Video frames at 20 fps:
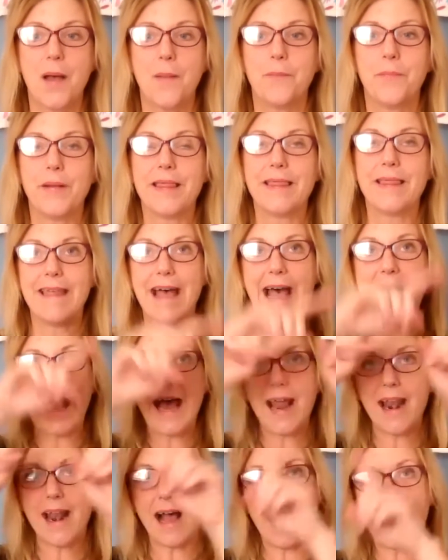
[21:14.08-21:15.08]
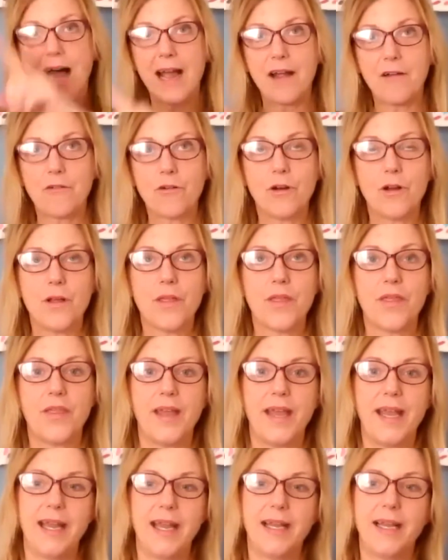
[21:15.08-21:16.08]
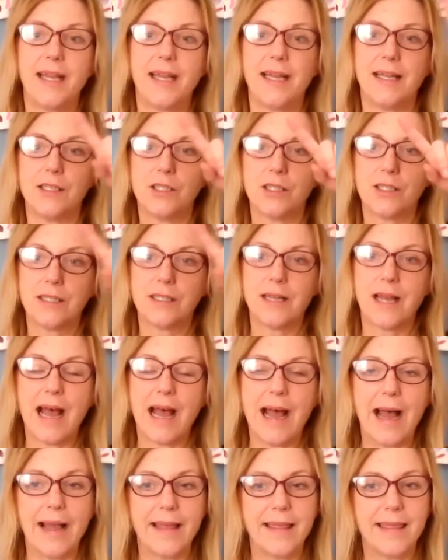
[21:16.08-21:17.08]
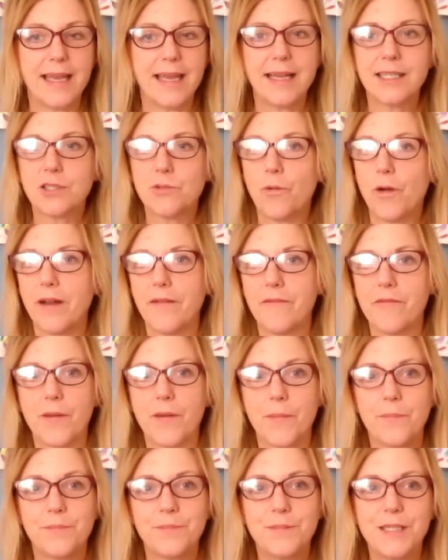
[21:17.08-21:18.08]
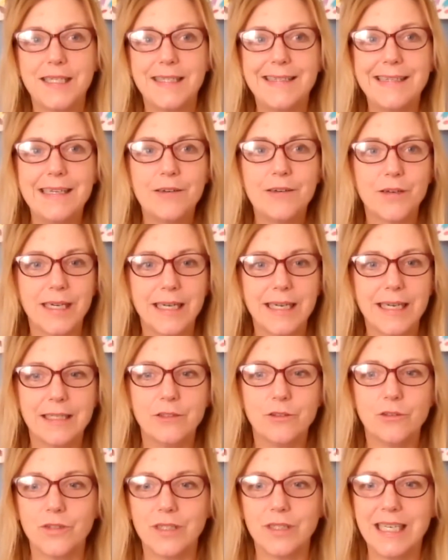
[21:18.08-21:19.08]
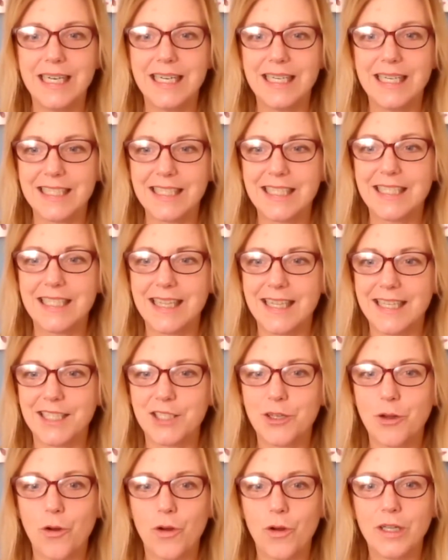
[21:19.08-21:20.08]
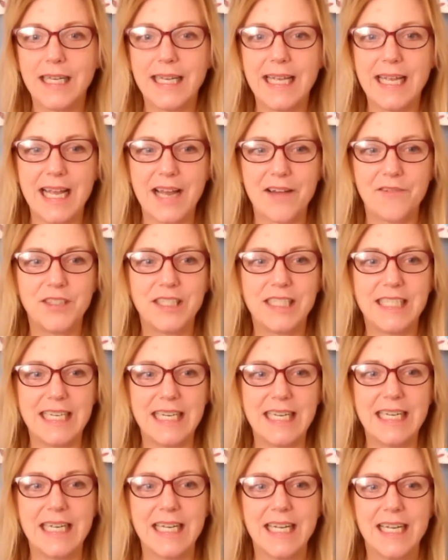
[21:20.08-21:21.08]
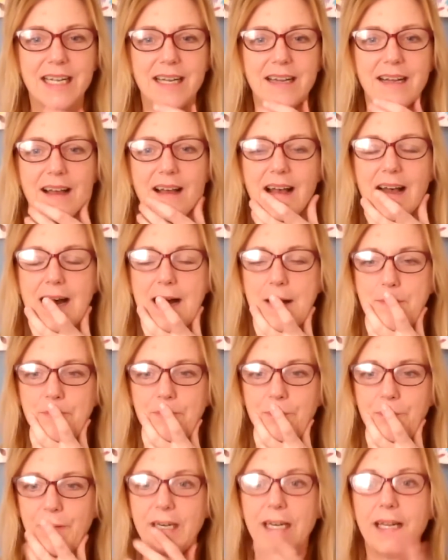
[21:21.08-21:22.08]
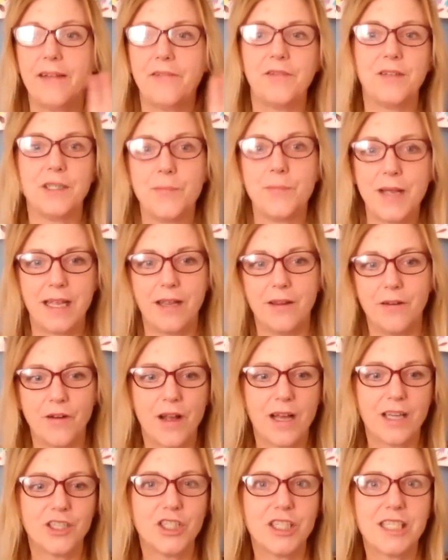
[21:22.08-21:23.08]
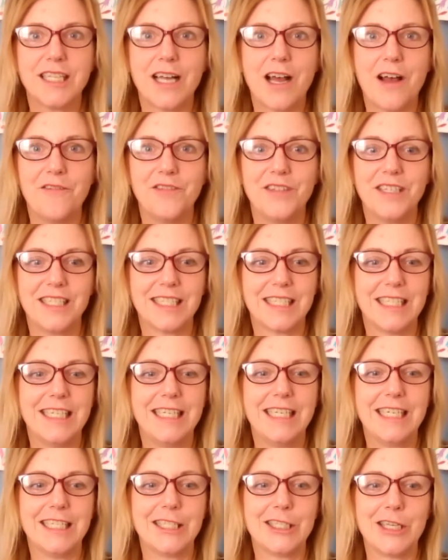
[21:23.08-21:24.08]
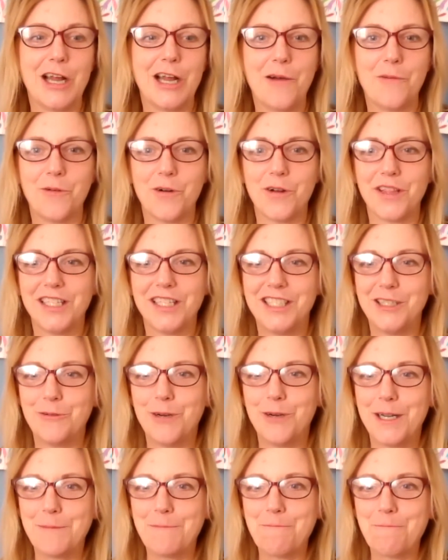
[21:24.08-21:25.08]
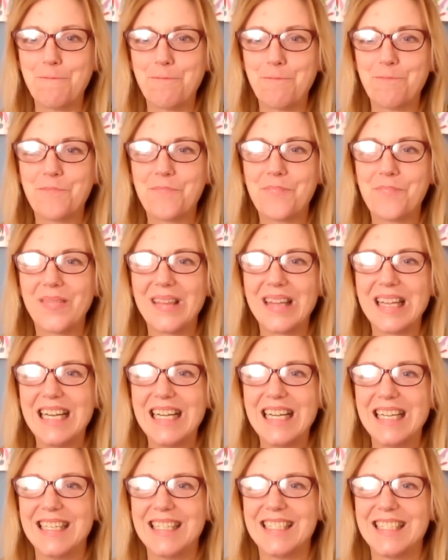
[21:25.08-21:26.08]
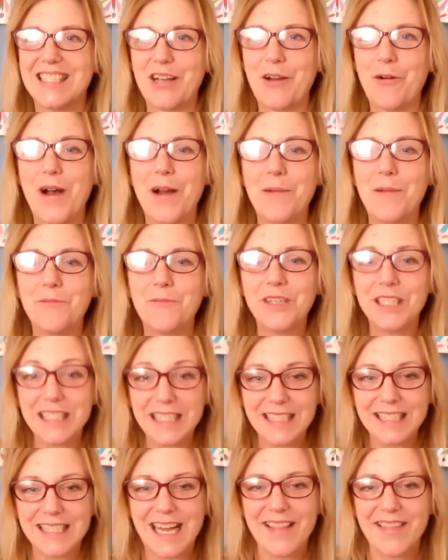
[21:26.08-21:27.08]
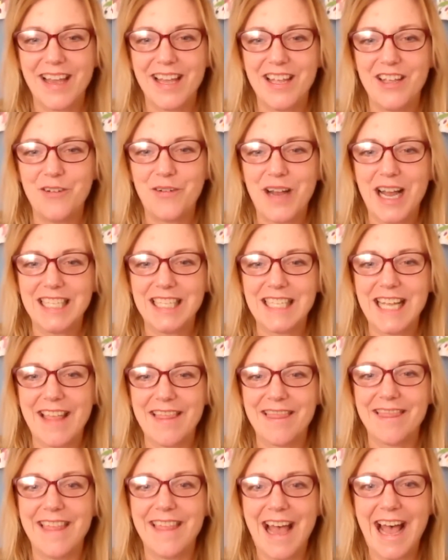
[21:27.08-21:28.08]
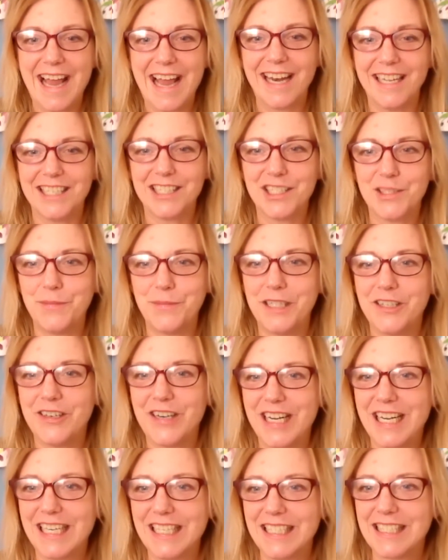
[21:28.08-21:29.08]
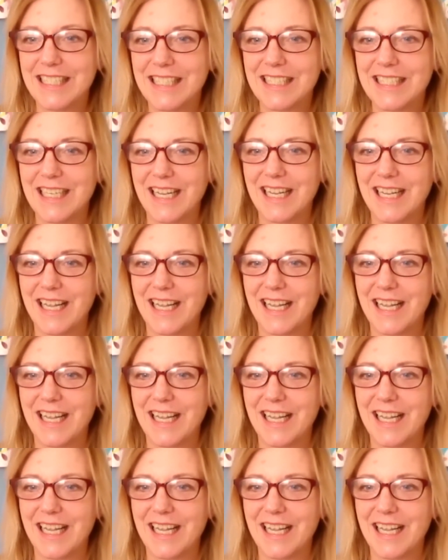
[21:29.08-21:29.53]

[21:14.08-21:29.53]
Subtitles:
But that eye roll thing is, I think it's one of the secret ingredients to this whole EFT. But if it's making you nauseous, obviously it's not worth doing. So I'm really glad that you guys had that experience.